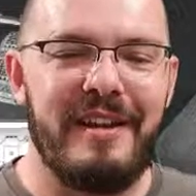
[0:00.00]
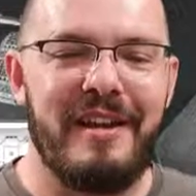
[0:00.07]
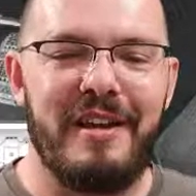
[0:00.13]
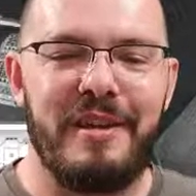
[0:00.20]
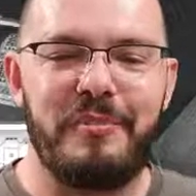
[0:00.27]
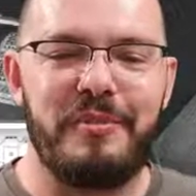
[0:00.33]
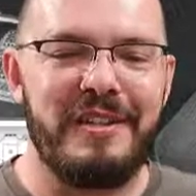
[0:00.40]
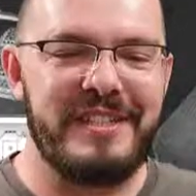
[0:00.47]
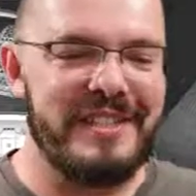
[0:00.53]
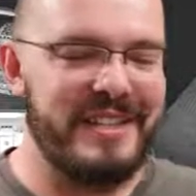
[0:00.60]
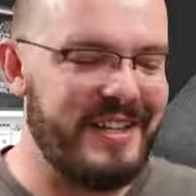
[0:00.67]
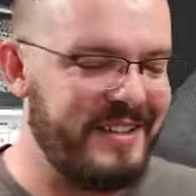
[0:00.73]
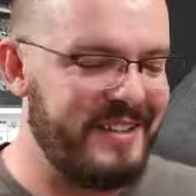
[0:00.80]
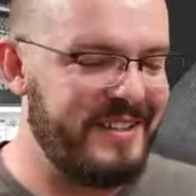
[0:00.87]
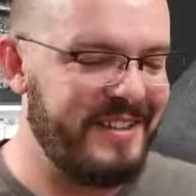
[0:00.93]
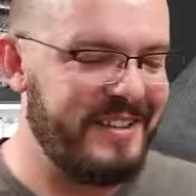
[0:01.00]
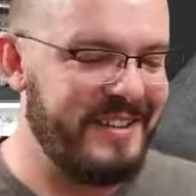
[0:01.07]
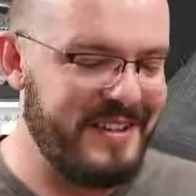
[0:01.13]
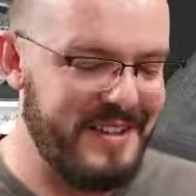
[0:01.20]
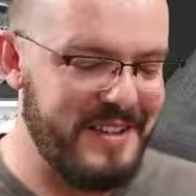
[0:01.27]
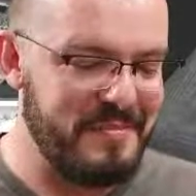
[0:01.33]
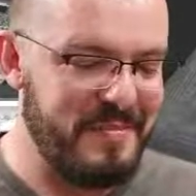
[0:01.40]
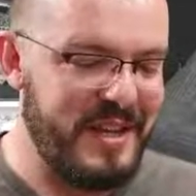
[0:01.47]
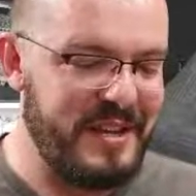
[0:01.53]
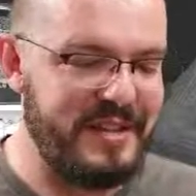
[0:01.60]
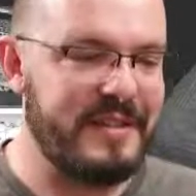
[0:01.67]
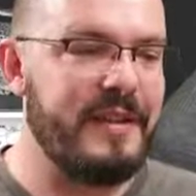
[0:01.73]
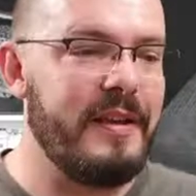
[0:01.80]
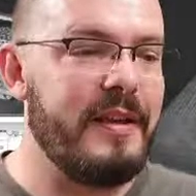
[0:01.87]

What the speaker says: I appreciate it. Yes.